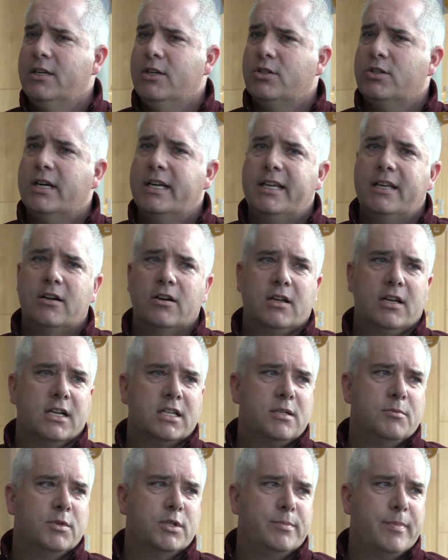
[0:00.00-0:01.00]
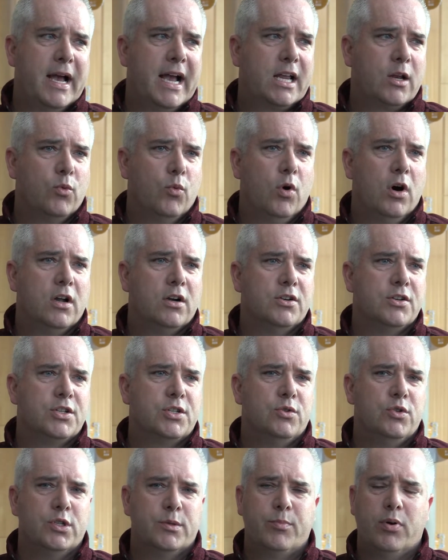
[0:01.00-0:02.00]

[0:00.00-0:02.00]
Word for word: try to get our customers back in water as soon as